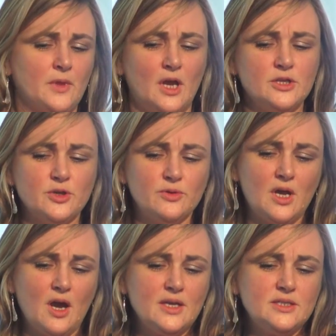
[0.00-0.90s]
And so
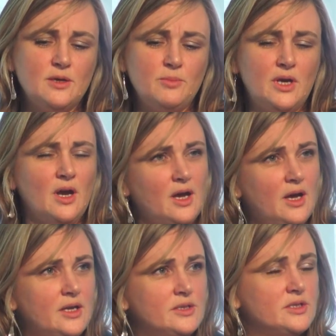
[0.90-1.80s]
the idea
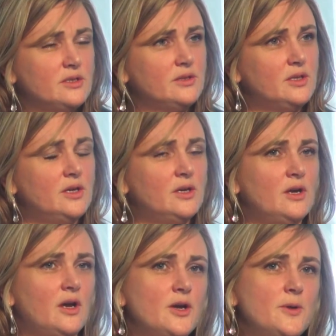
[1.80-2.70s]
behind
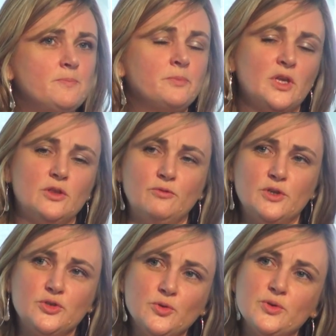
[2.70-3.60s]
the
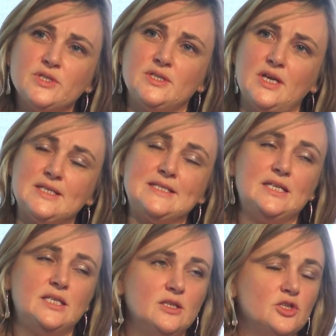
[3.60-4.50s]
resources that
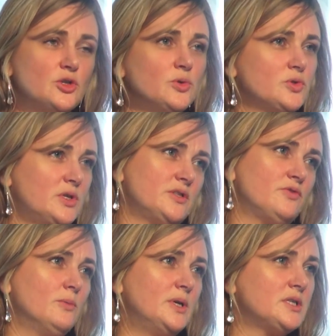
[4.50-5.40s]
sit in the tool
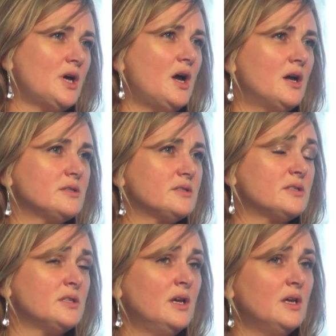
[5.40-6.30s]
Transforming
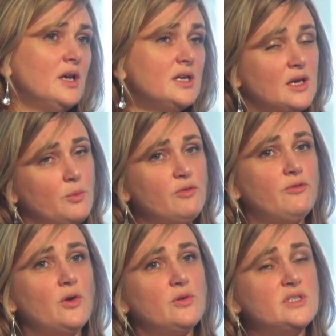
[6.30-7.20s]
Tasks is that we
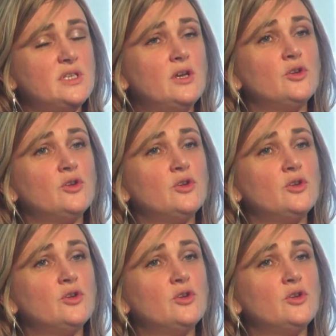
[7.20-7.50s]
focus in